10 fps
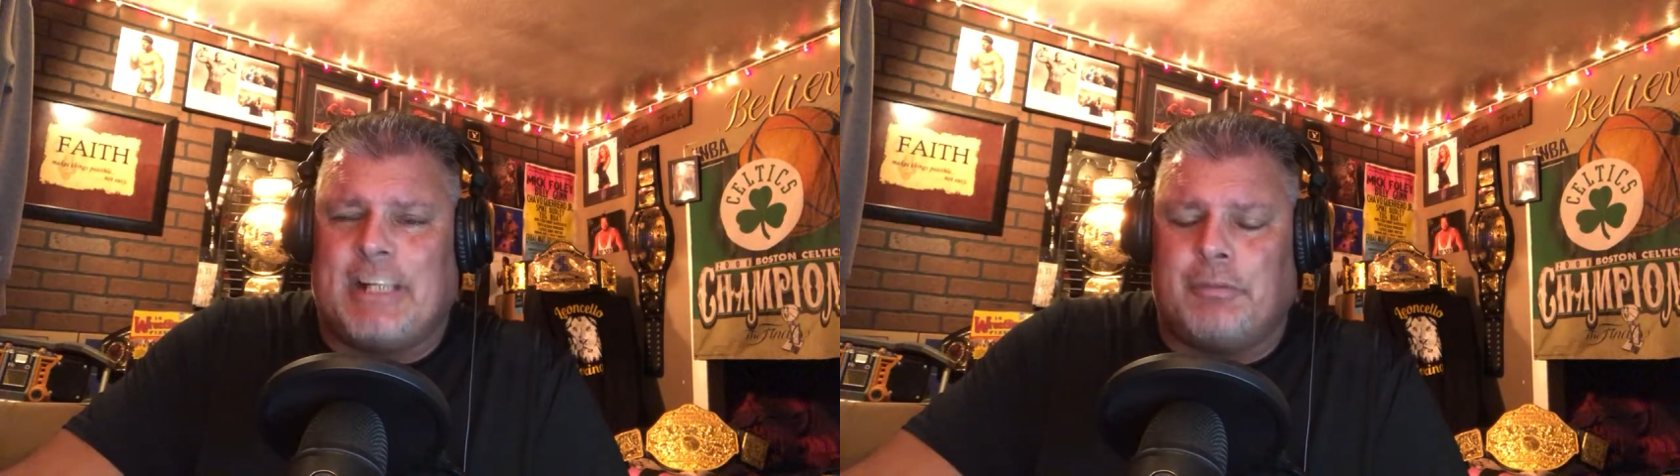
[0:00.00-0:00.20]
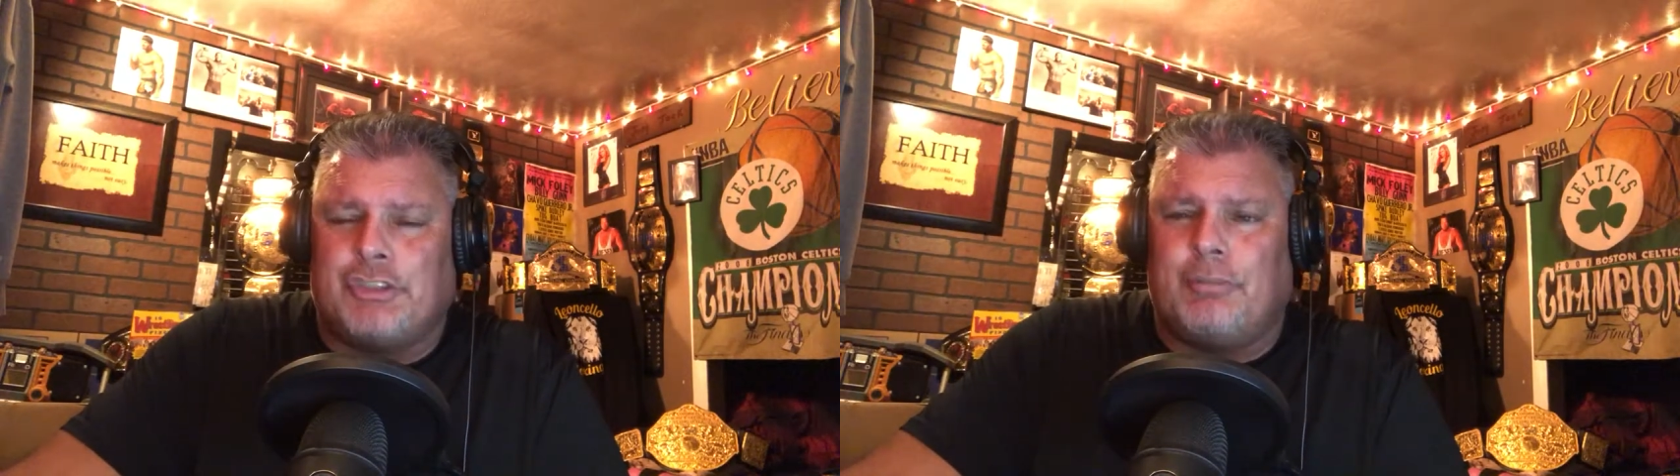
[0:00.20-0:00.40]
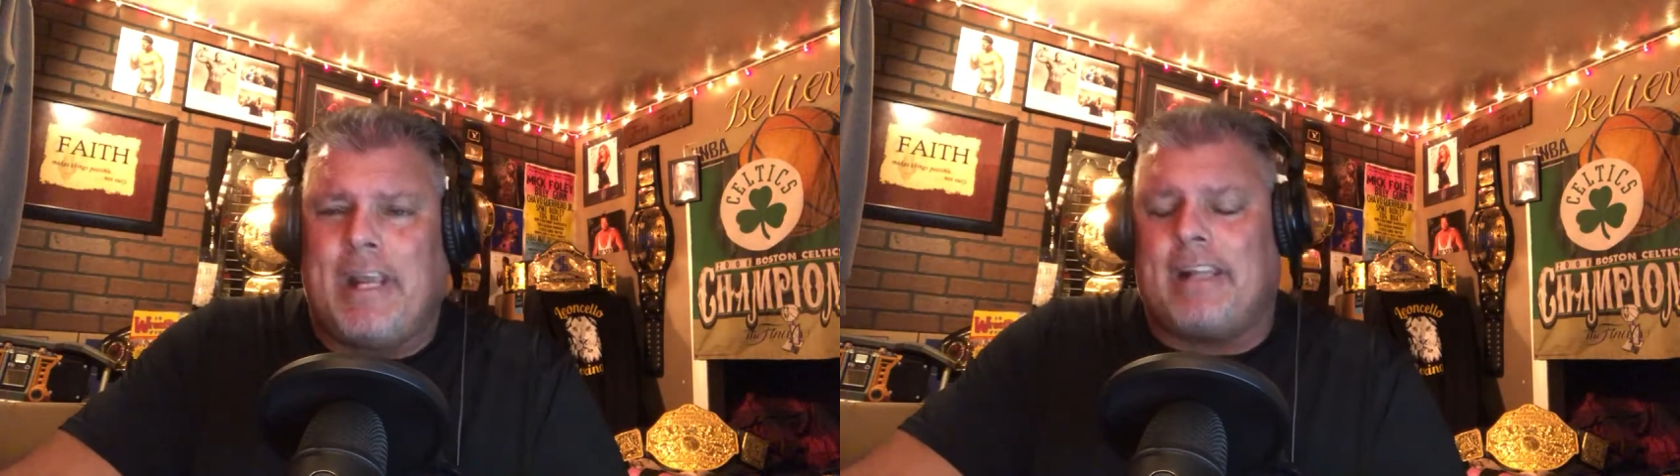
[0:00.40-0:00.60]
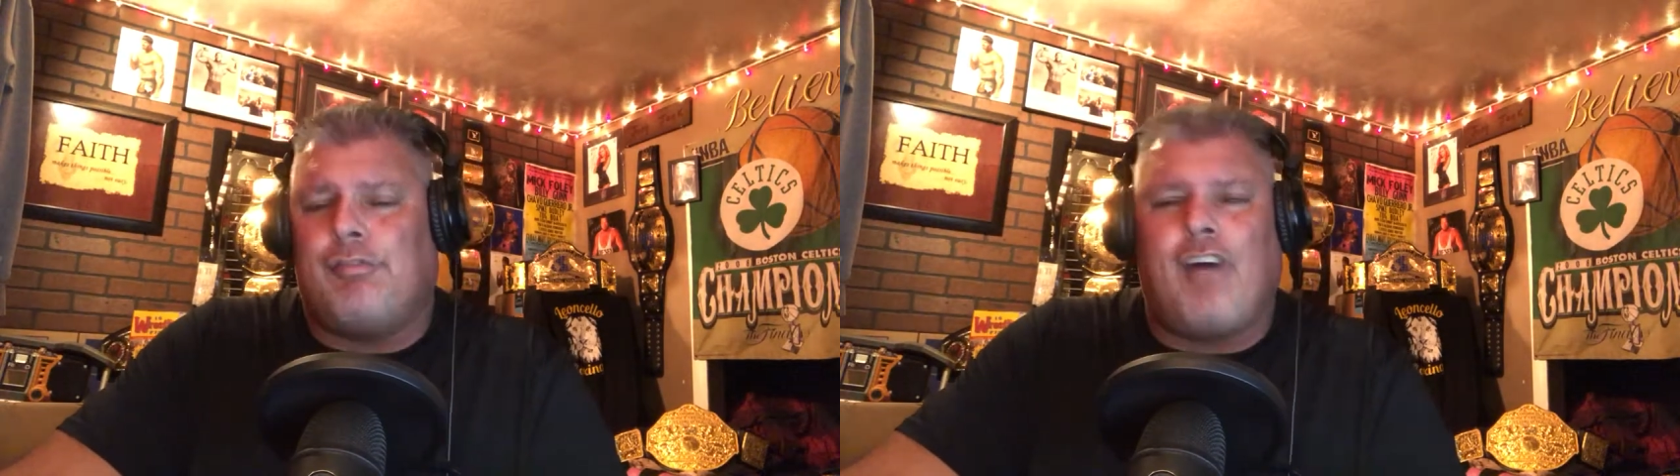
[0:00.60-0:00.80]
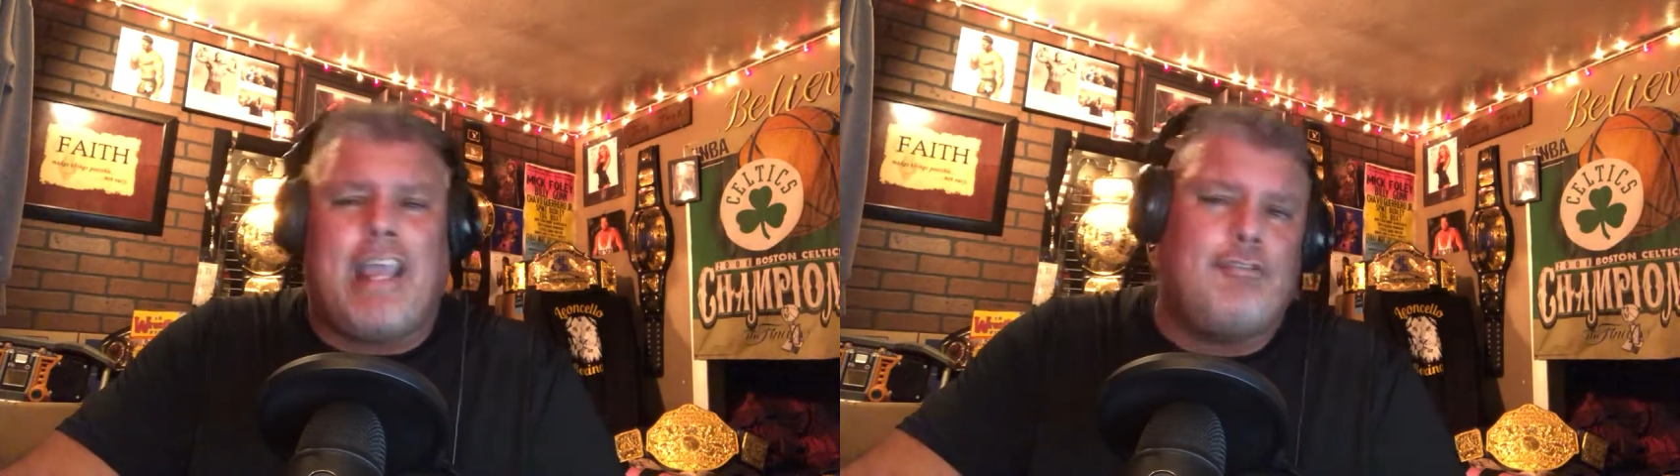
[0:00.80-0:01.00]
night with a dramatic
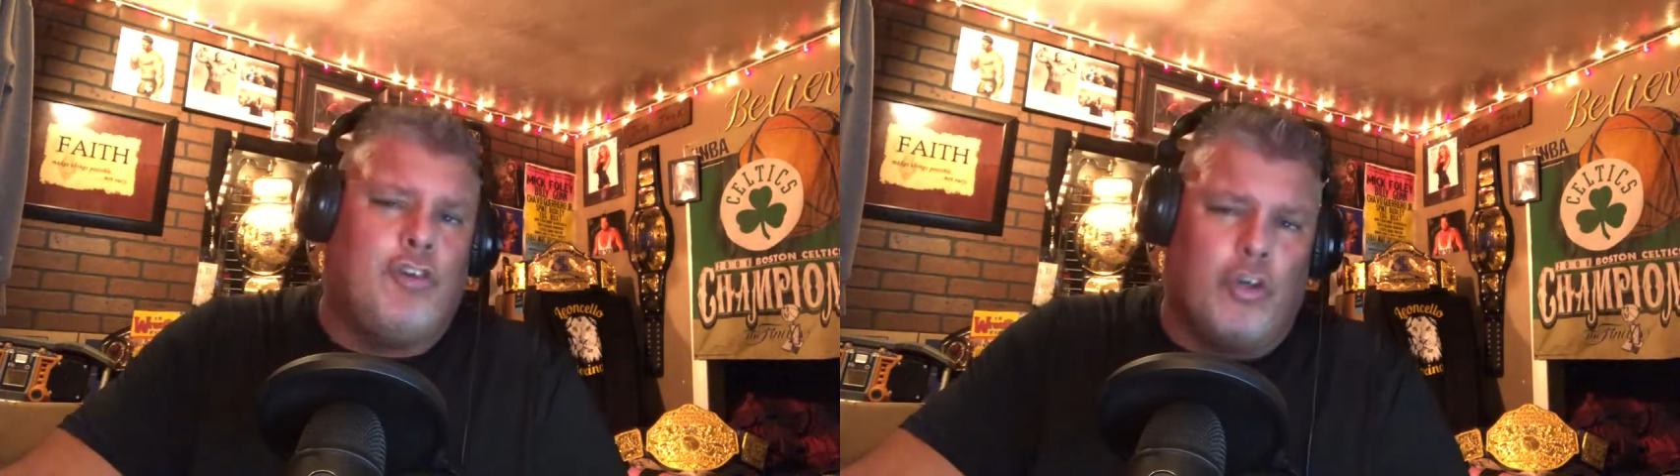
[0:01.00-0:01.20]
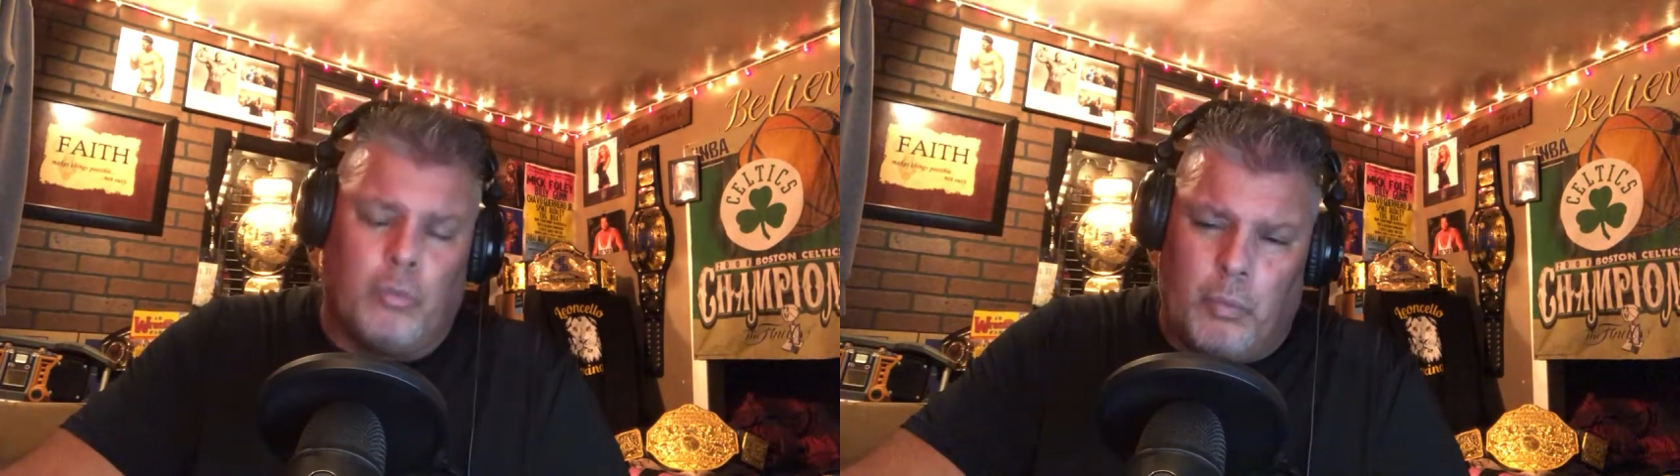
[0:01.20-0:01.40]
5-4